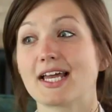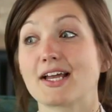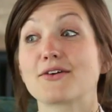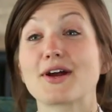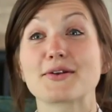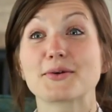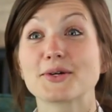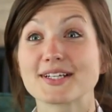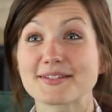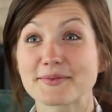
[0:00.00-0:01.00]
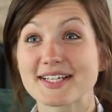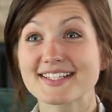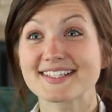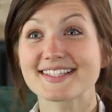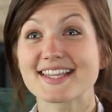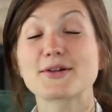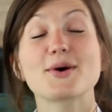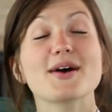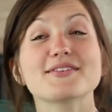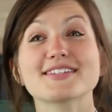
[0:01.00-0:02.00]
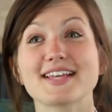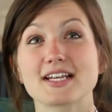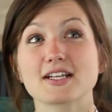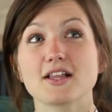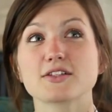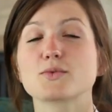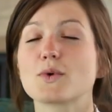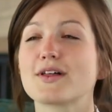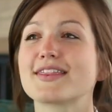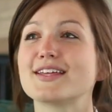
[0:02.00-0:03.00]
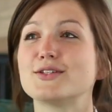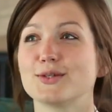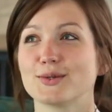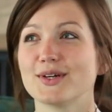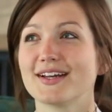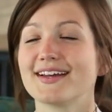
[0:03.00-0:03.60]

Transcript: Like around Christmas, they don't have a Santa Claus. Well, they do.